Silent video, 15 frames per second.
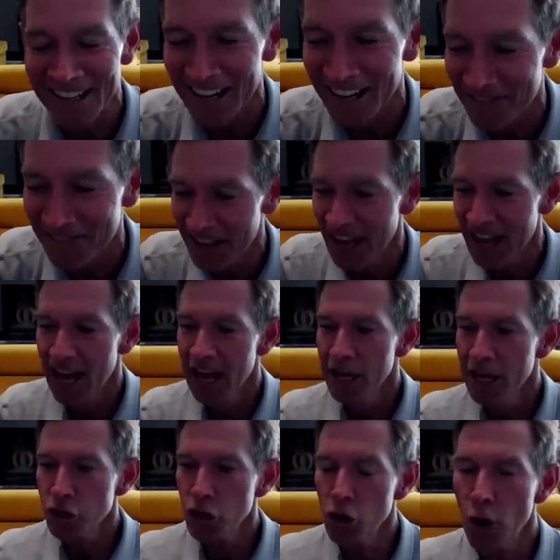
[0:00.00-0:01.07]

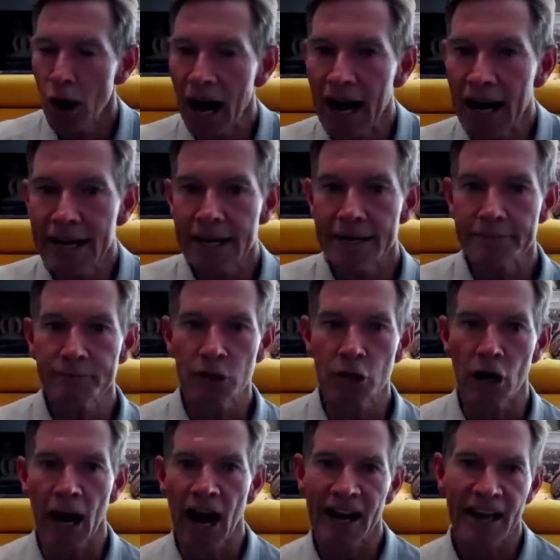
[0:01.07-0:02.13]
I
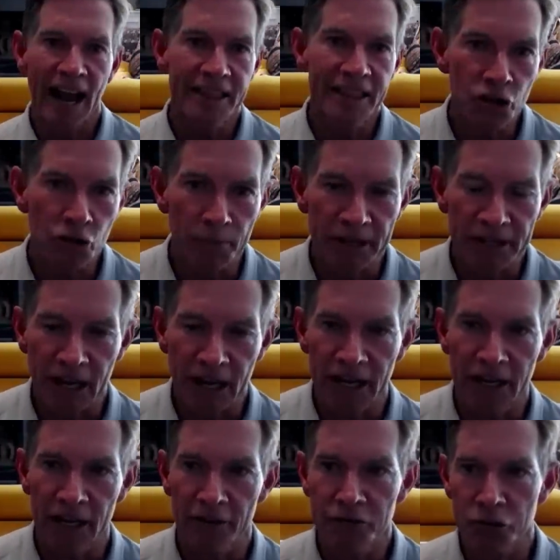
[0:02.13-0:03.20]
think you've been
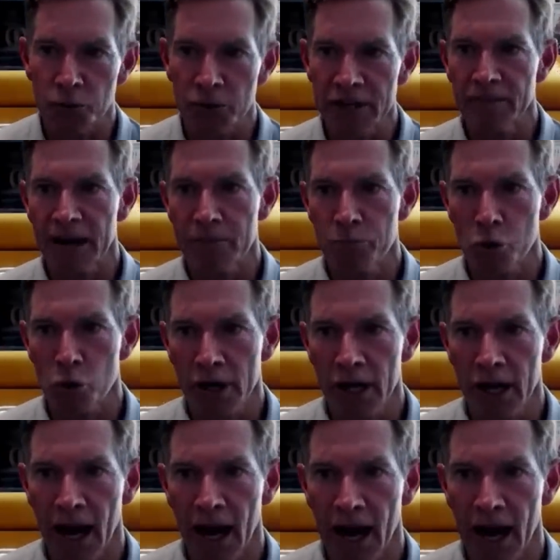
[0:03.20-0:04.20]
kind enough to read my book.